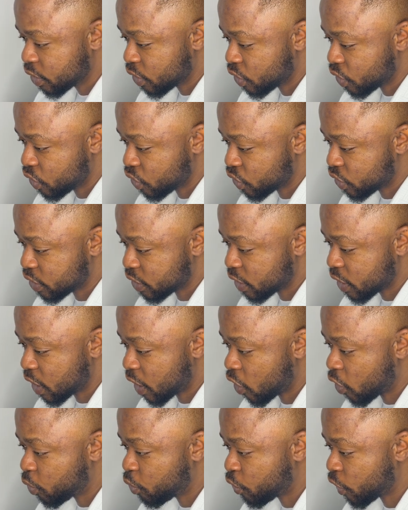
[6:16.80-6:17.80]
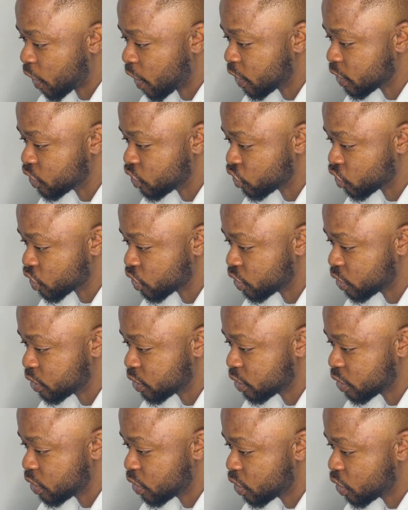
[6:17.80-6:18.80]
you see how price just
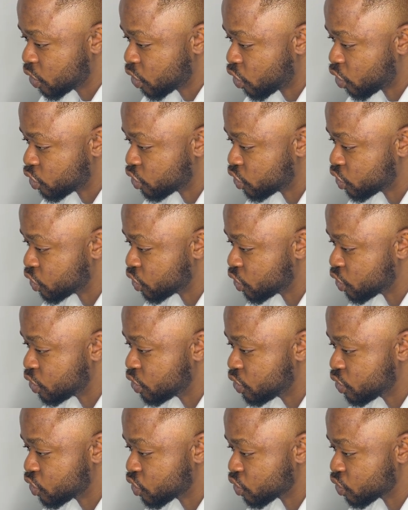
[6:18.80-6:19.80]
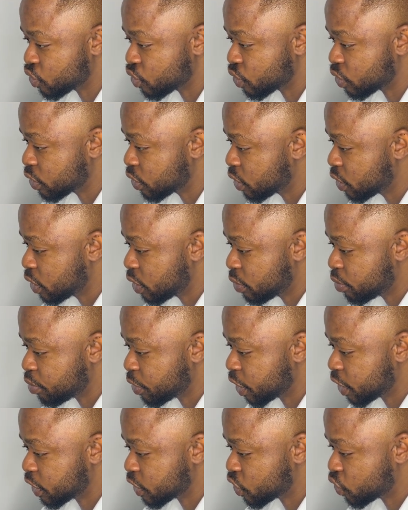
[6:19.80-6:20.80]
continued to
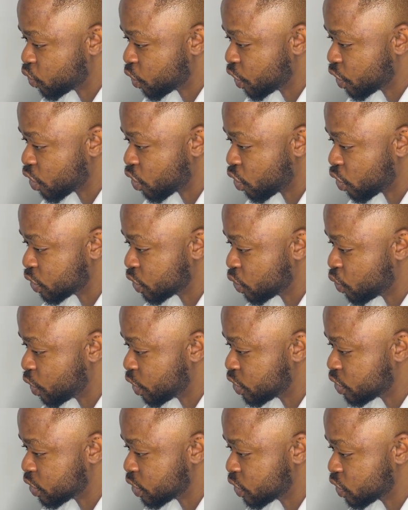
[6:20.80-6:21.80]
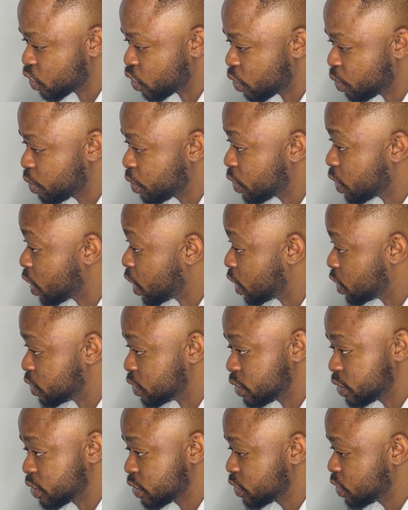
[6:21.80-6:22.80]
make its way all the way to the top
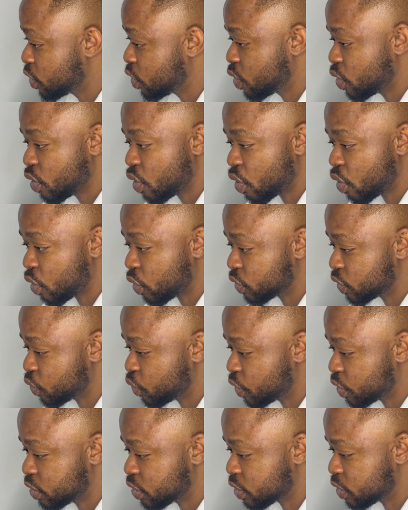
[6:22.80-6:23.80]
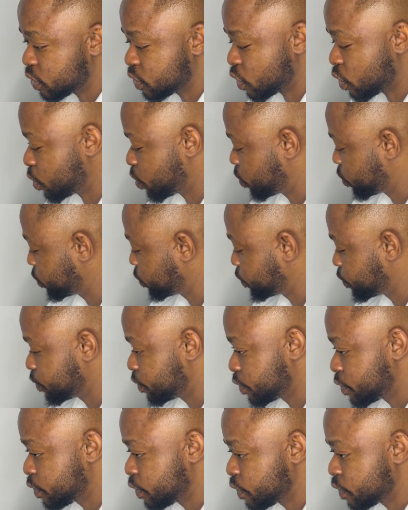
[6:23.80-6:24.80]
and all the way to the top.
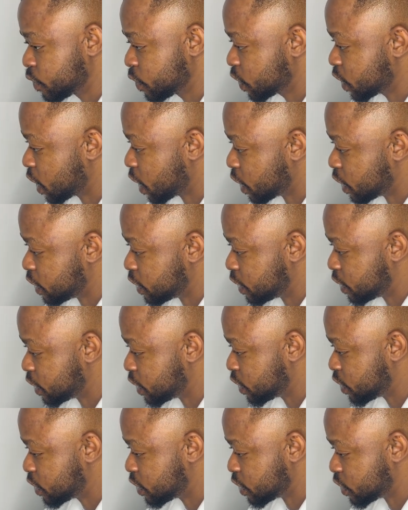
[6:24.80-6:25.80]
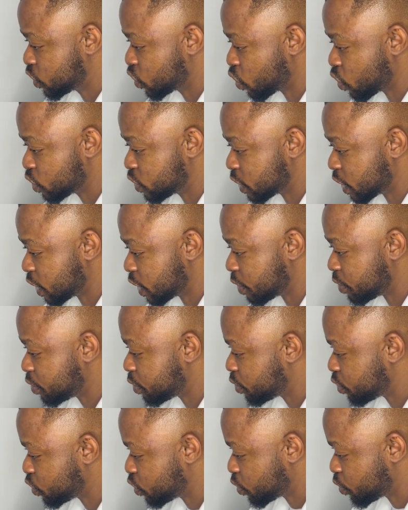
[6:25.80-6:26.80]
And it did it the third time.
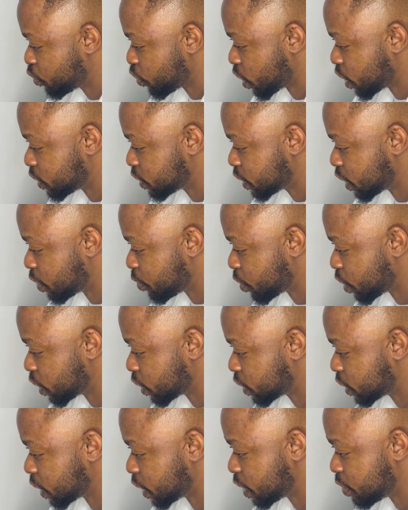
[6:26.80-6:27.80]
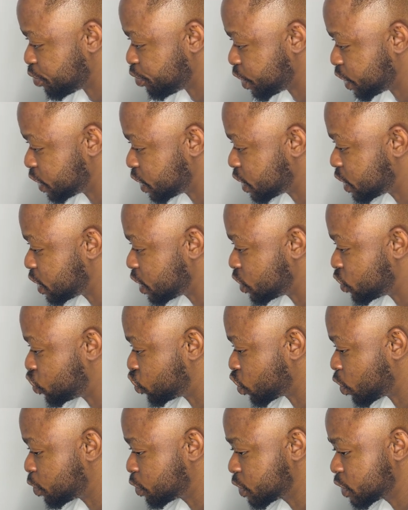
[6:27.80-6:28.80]
Price came back here, immediately
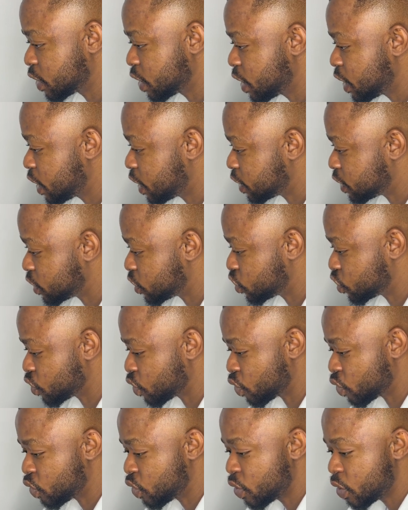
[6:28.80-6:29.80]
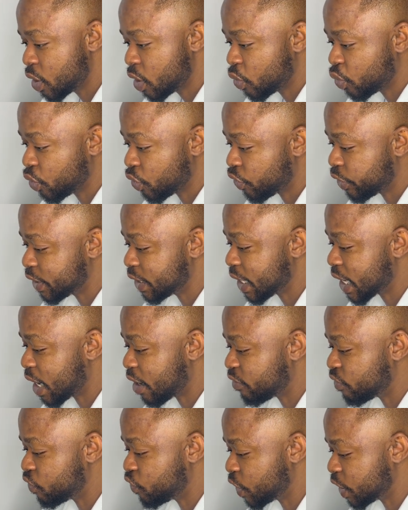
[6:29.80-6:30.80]
dropped in this zone. We already
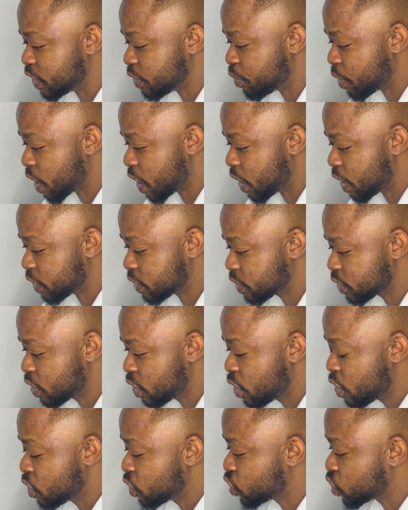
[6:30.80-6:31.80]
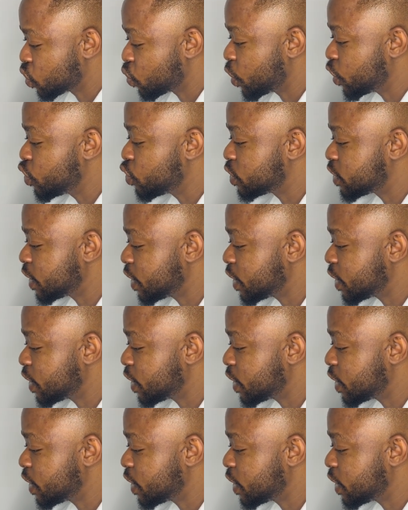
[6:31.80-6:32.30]
have ready buyers. So when you